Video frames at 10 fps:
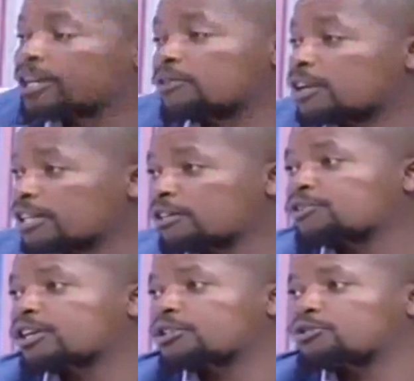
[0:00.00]
if, not, if
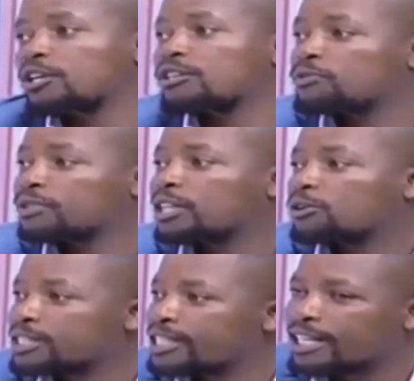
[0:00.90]
you cannot afford the
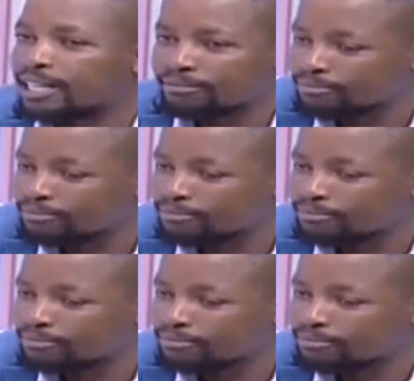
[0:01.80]
container